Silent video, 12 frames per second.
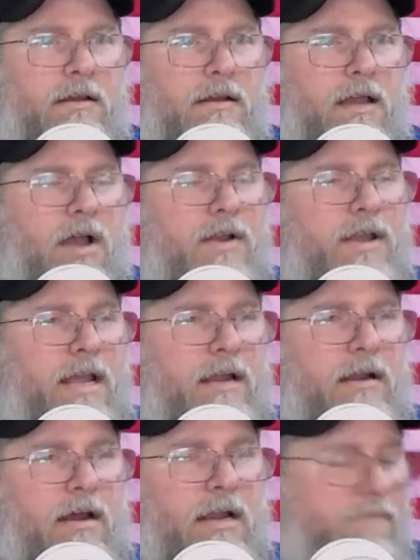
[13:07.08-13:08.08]
Oh yeah,
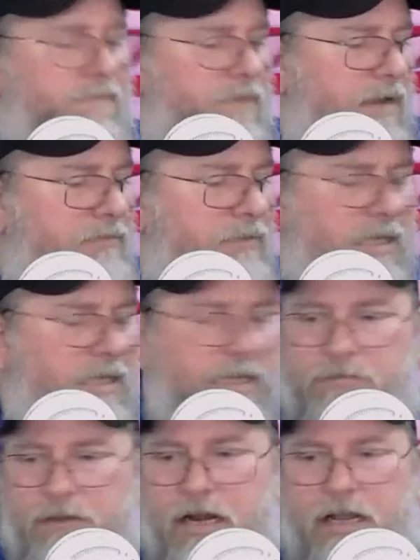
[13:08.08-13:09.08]
not even 5 seconds,
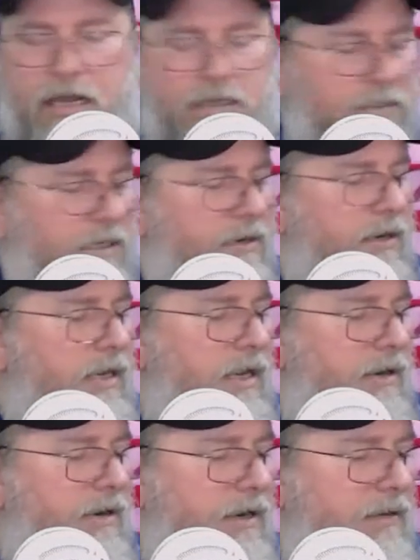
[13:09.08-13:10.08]
man. I got a cigarette
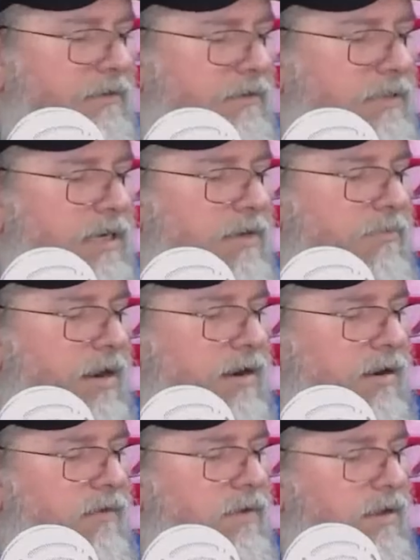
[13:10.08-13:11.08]
lighter in here that'll take them right
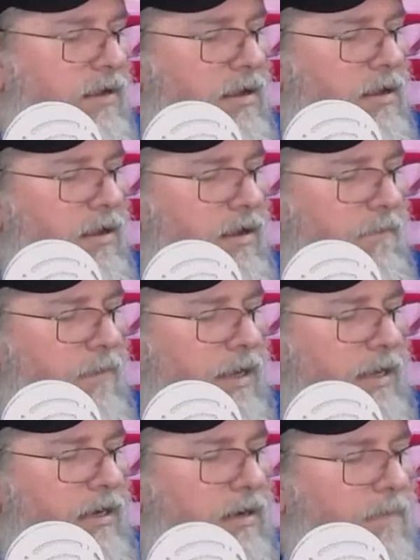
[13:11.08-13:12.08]
off. But
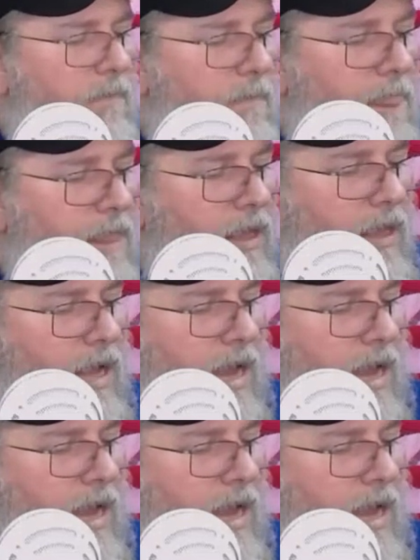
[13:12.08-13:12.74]
I